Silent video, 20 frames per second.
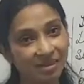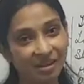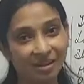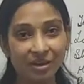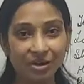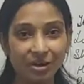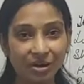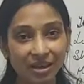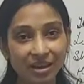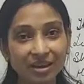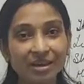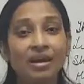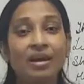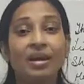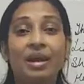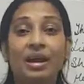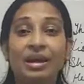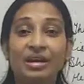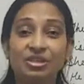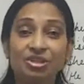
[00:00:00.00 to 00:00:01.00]

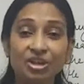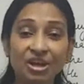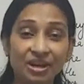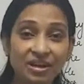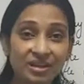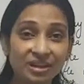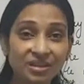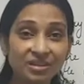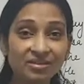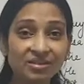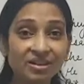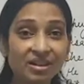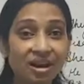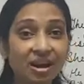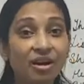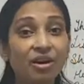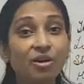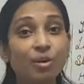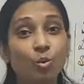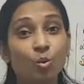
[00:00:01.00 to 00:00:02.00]
Okay, adjectives
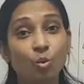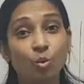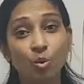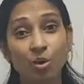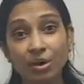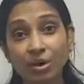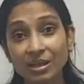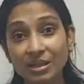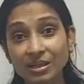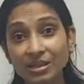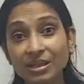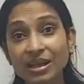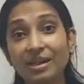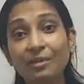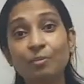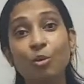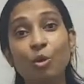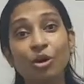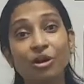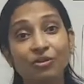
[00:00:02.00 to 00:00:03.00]
are words
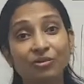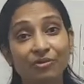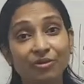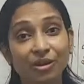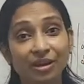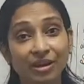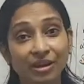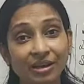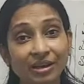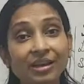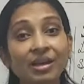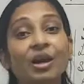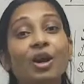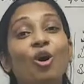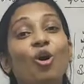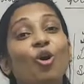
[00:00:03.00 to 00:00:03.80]
that modify